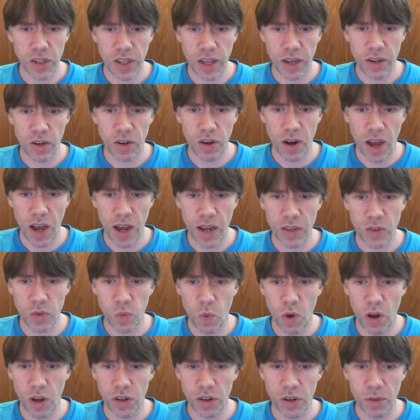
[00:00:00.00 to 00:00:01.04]
let her eyes
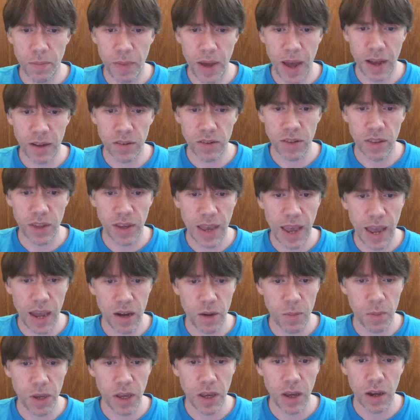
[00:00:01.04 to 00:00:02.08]
wander back to the
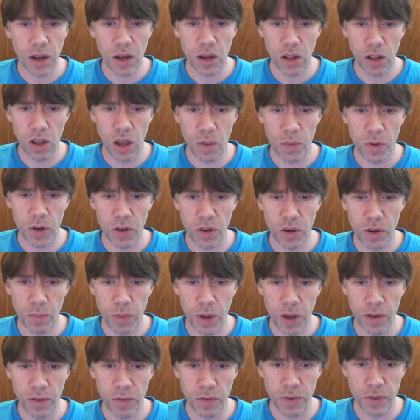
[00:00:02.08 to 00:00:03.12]
canopy a kilometer
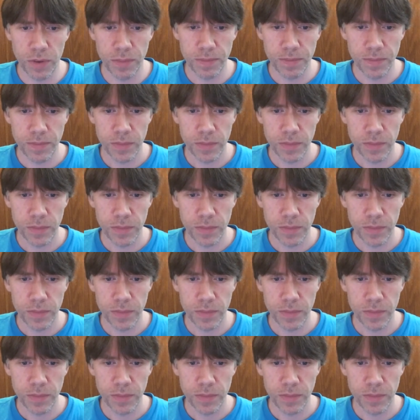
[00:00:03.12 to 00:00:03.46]
above.